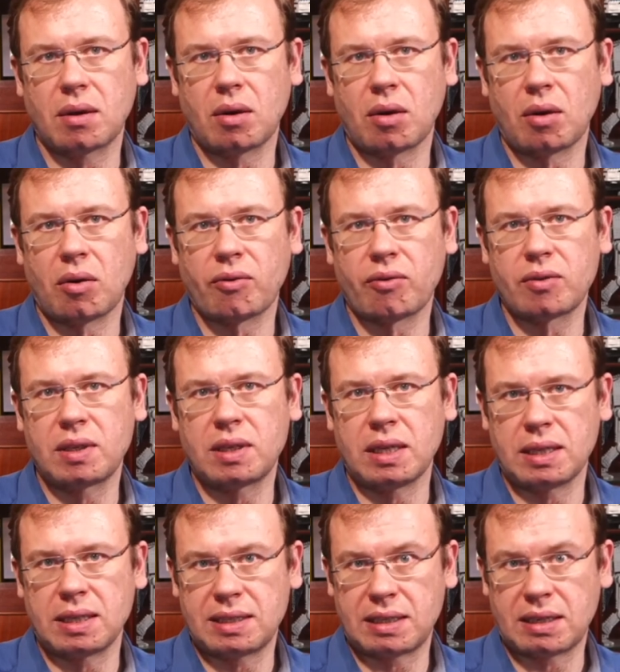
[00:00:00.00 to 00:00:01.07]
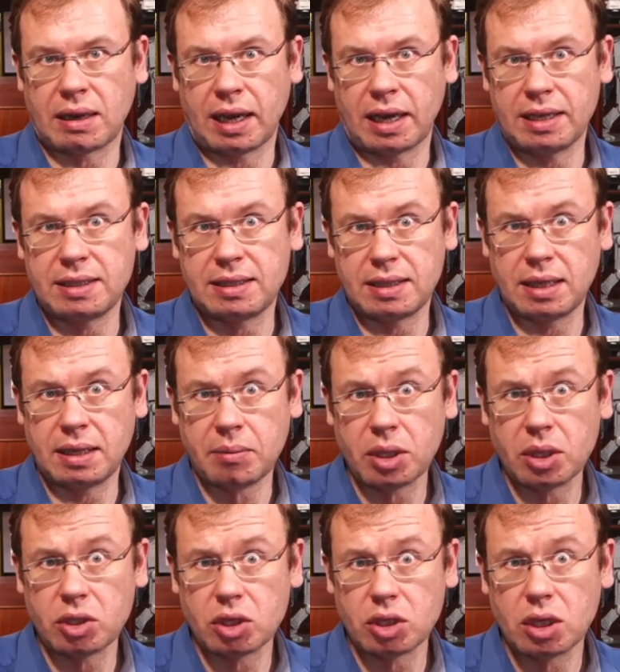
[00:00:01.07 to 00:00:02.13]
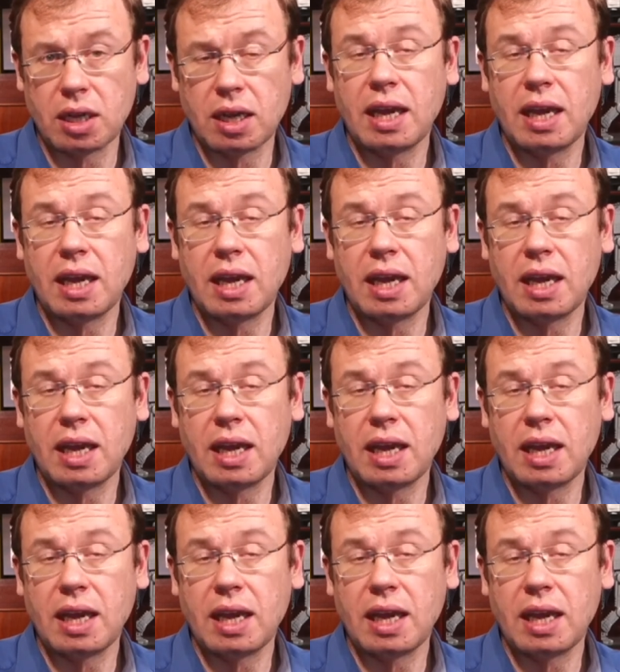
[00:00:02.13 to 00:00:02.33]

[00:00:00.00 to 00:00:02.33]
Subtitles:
of the slice image